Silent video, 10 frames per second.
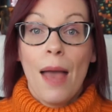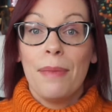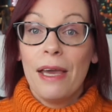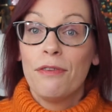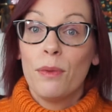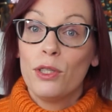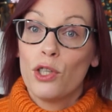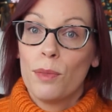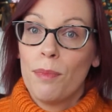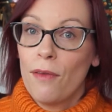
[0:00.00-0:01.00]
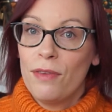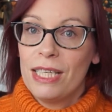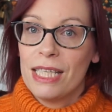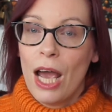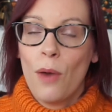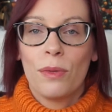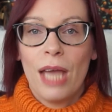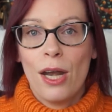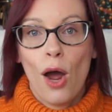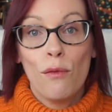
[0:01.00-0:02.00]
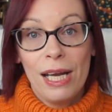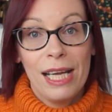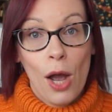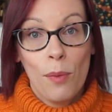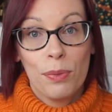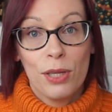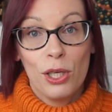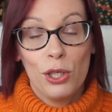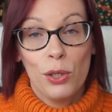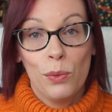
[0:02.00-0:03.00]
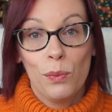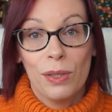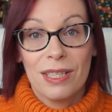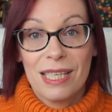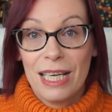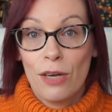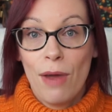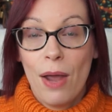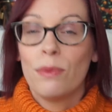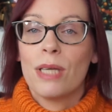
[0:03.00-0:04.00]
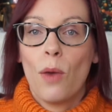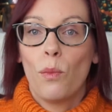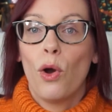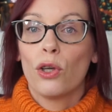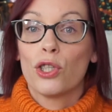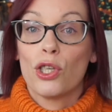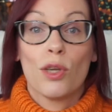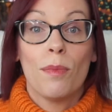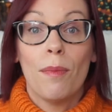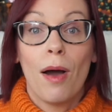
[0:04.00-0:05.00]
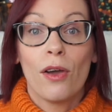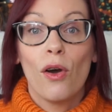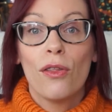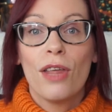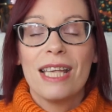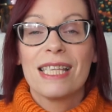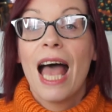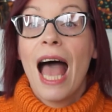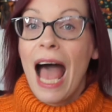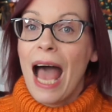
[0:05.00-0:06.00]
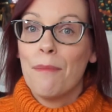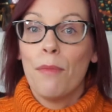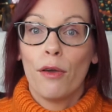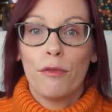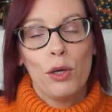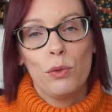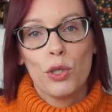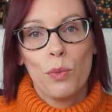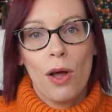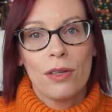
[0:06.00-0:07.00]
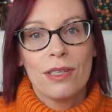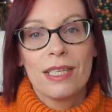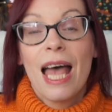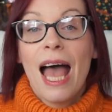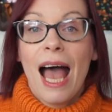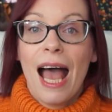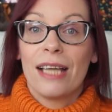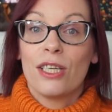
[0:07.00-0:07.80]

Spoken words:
If you enjoyed my video, then I really hope that you will stick around and watch some of my others and my future ones, and